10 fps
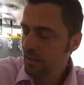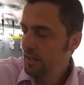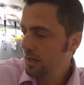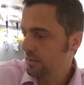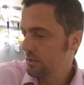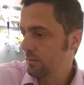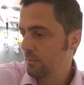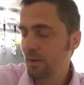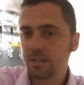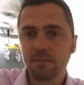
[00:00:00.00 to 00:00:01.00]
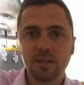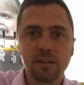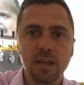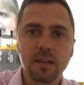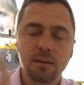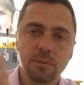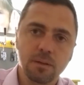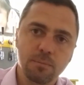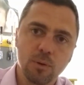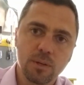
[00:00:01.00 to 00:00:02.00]
Yeah, so once I've done that, I'm going
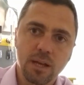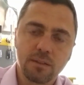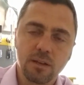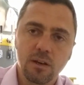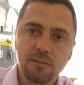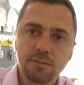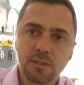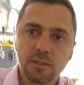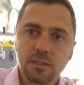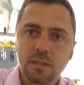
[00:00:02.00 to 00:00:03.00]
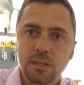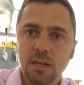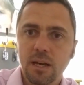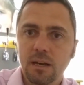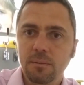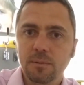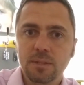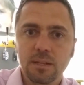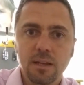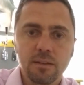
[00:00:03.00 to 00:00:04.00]
to board out the loft. There was
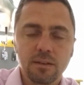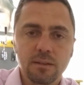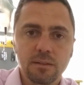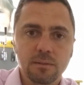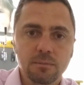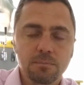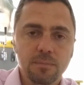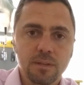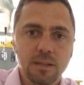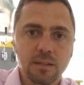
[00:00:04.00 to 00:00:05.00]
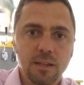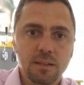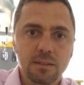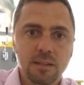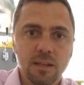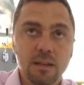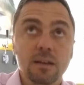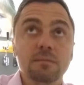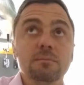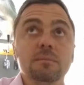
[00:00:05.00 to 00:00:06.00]
another little thing that I
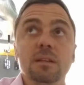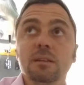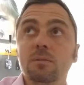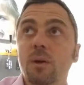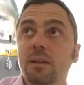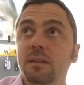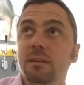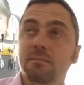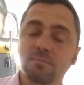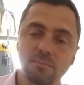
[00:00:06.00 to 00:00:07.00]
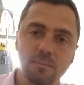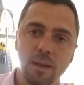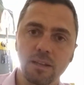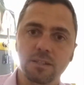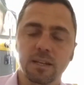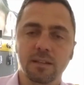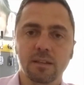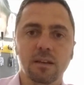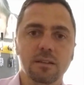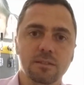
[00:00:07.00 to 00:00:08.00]
didn't quite manage to get the
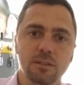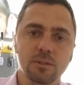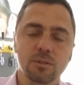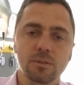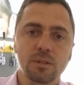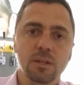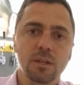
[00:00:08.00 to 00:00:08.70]
guys to do.